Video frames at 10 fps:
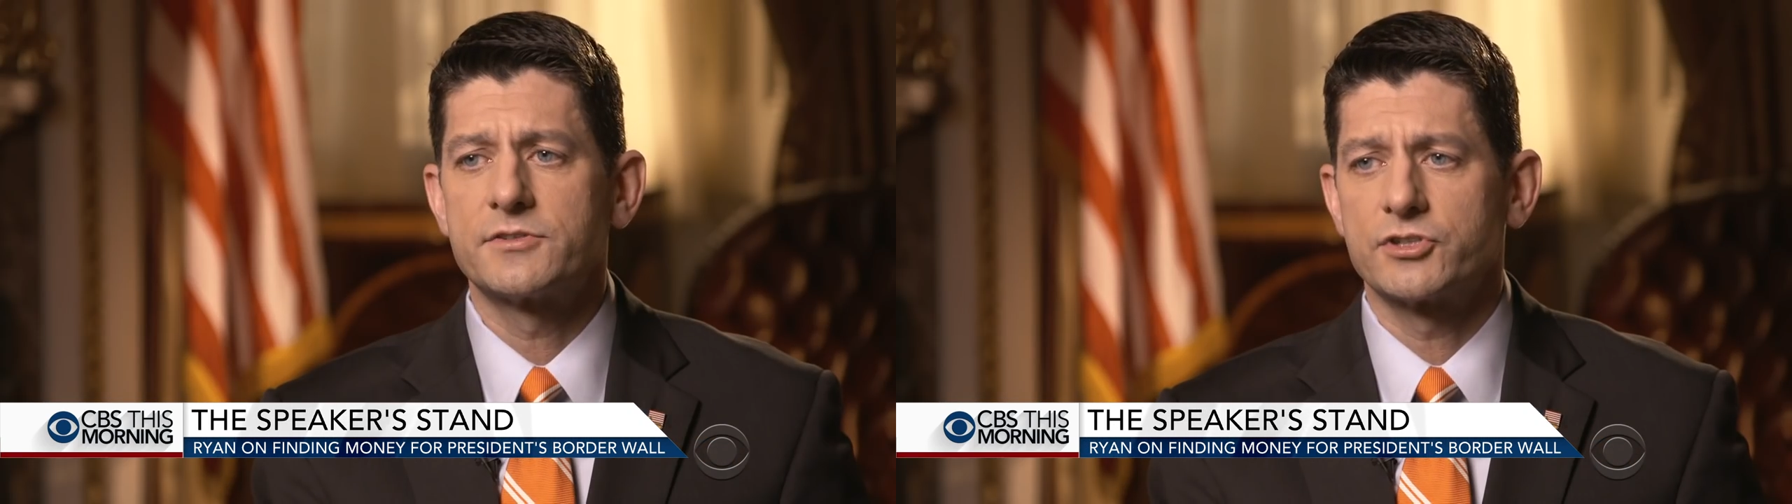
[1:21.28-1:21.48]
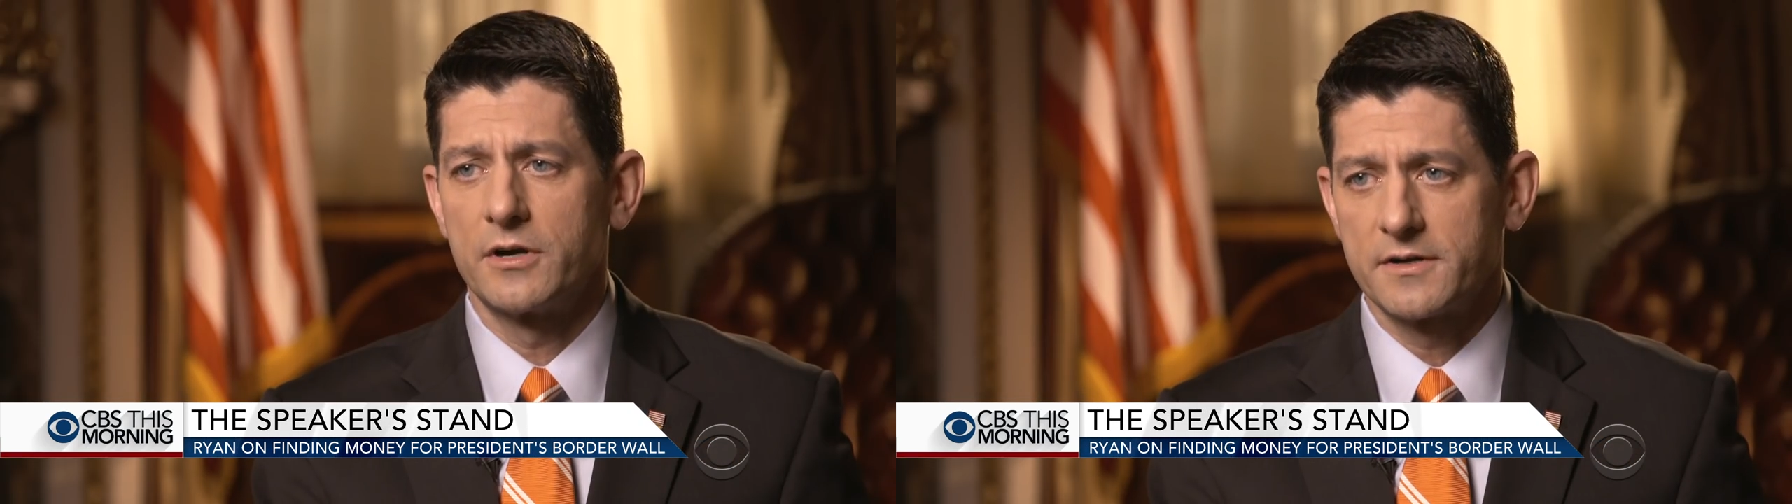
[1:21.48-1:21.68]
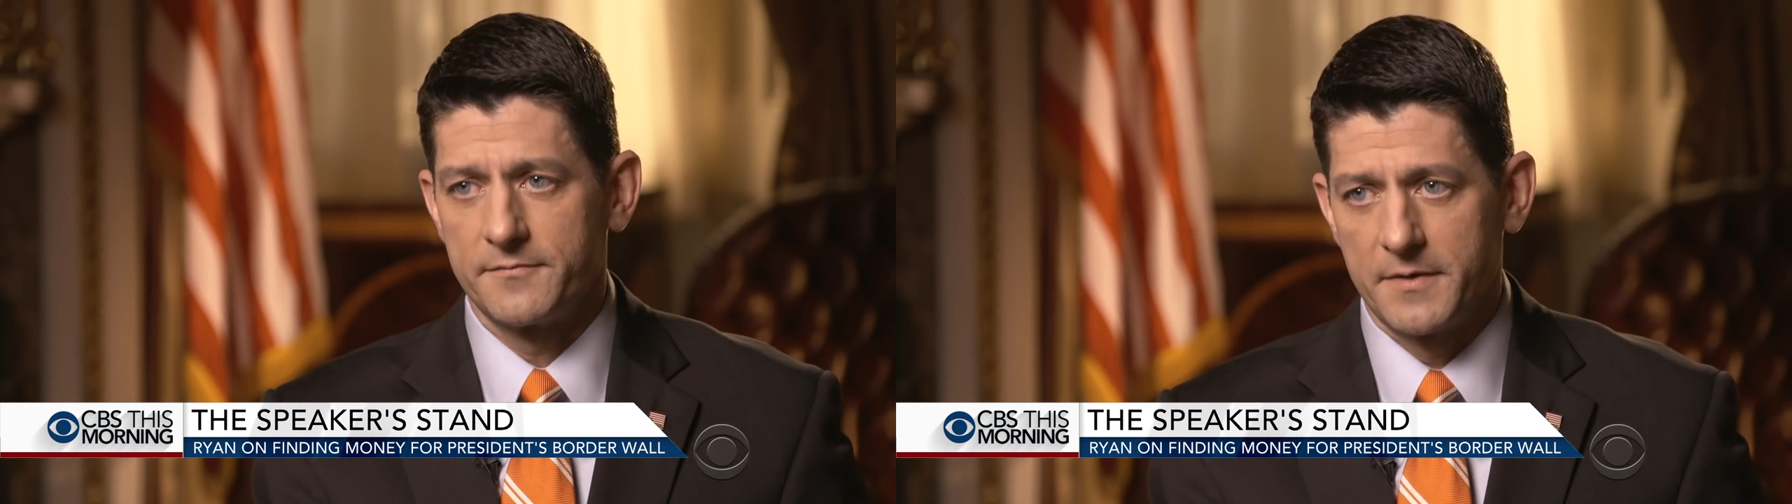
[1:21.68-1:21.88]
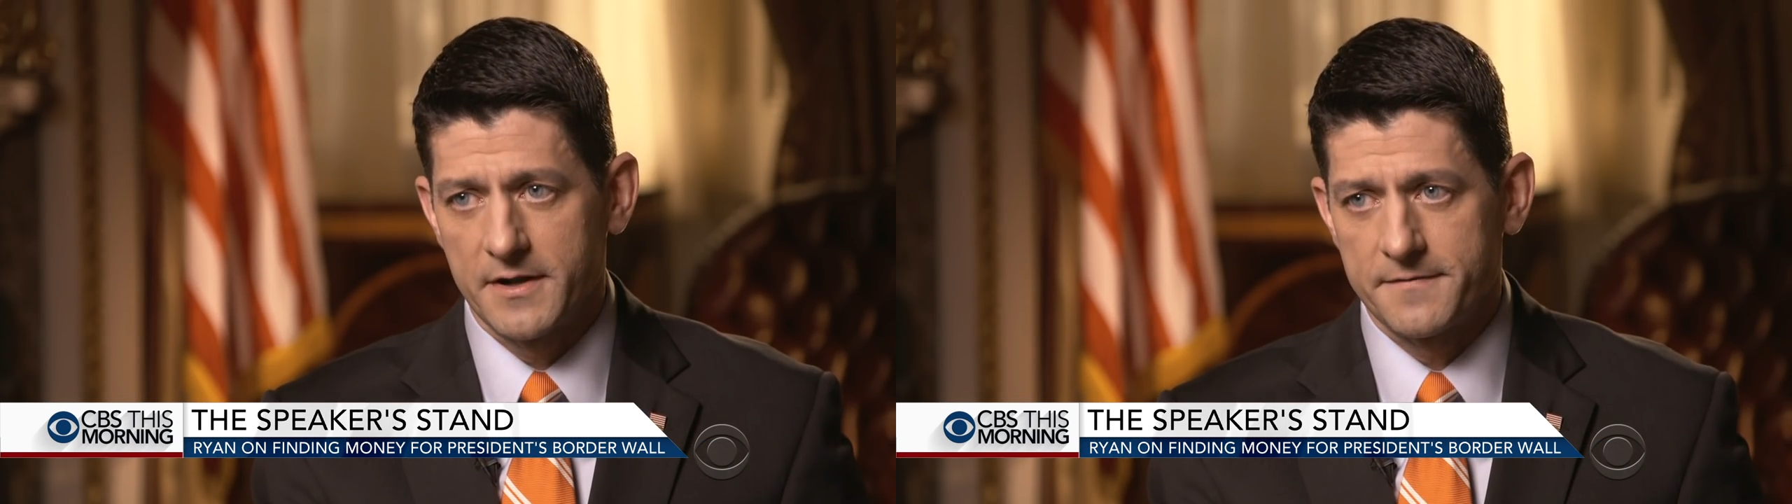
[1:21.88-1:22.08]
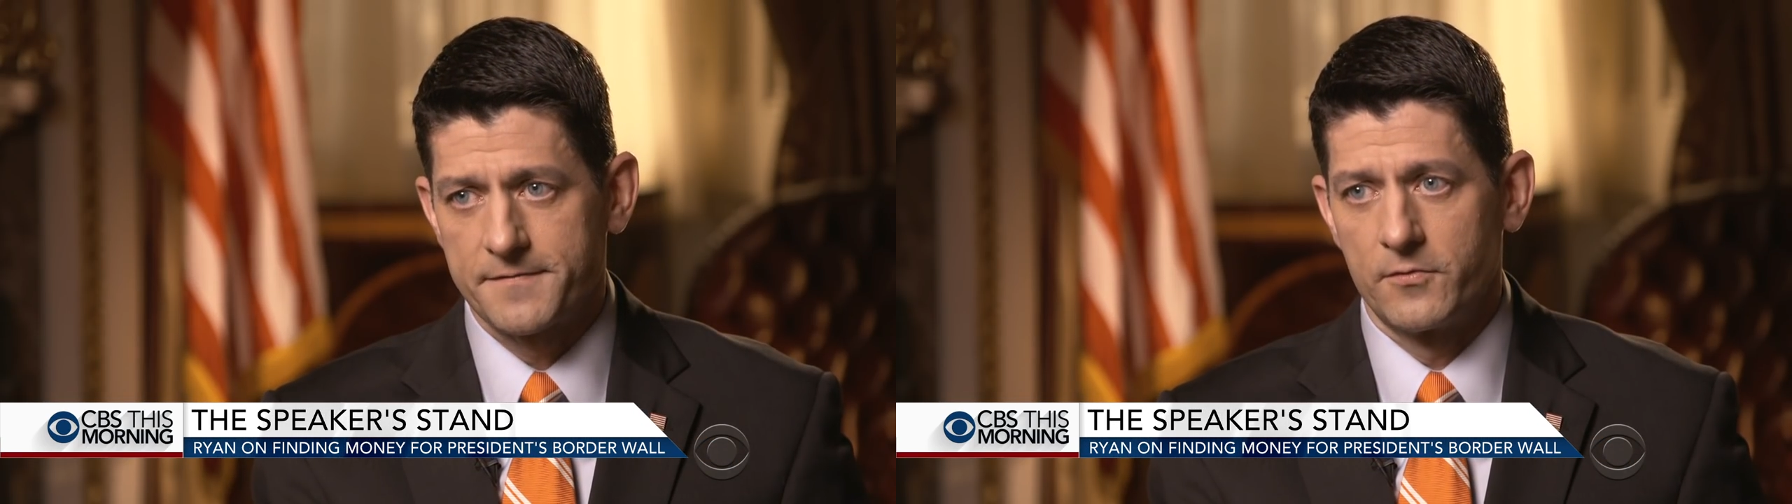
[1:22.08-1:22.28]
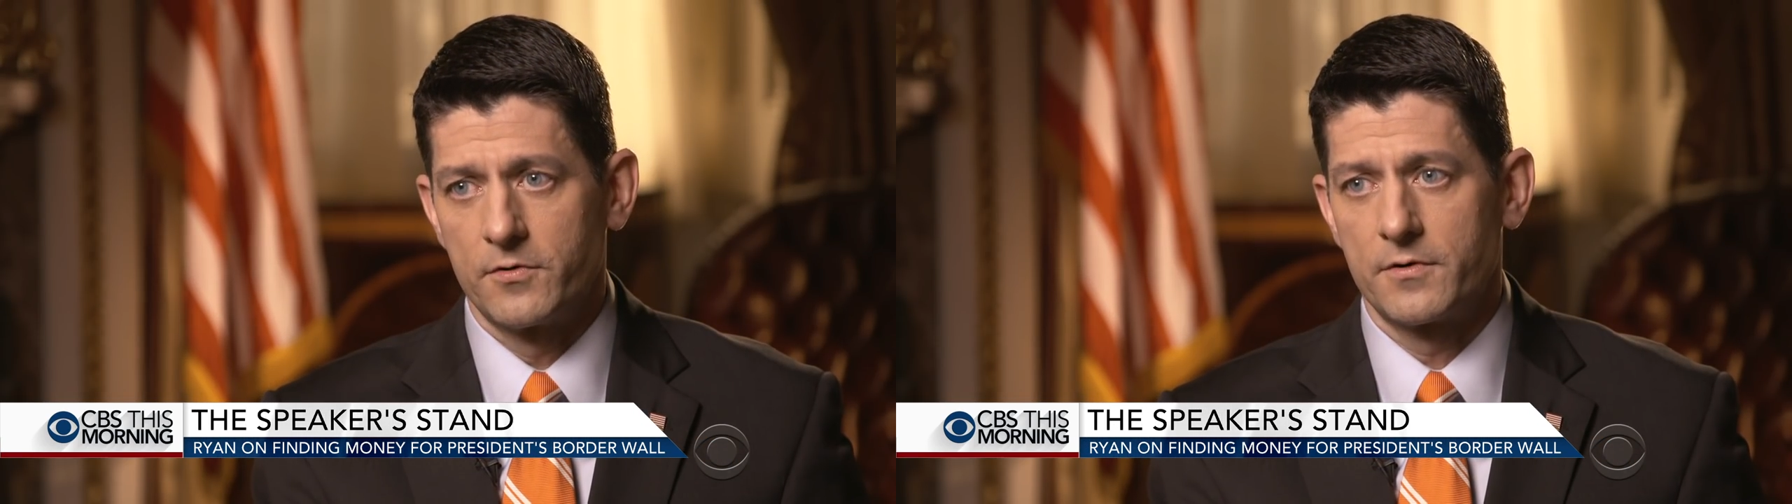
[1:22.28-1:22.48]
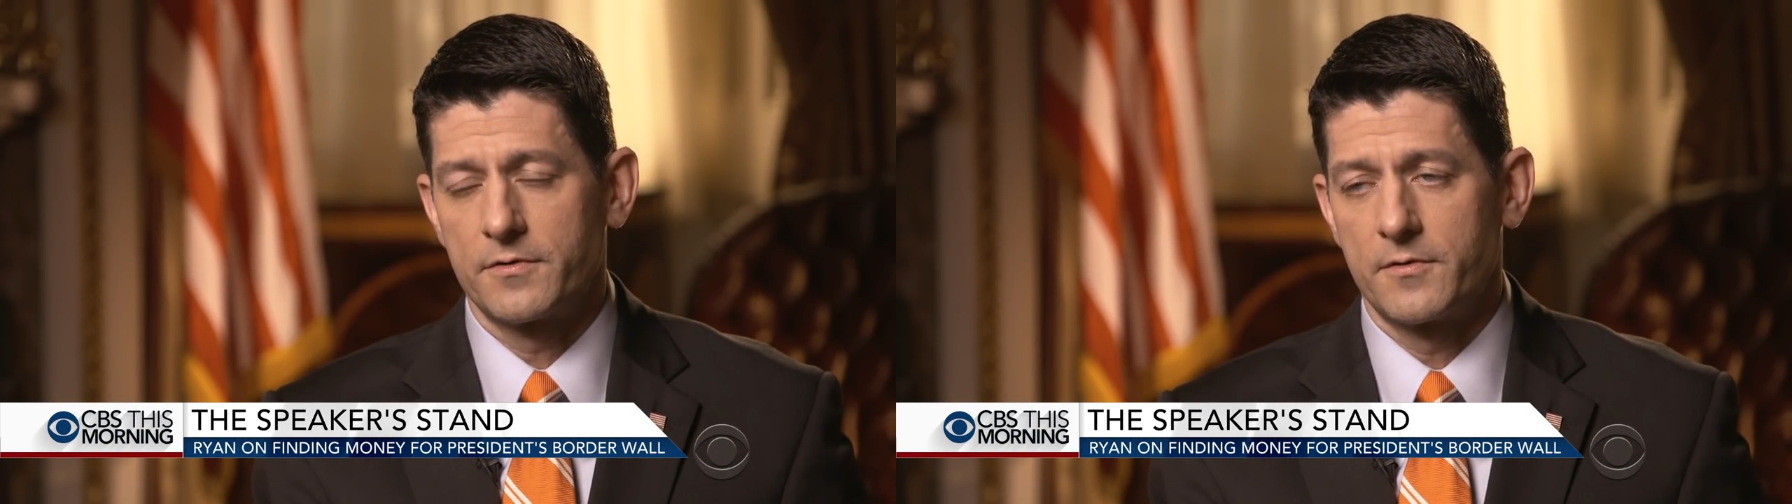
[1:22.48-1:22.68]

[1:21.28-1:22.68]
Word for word: chunk of money for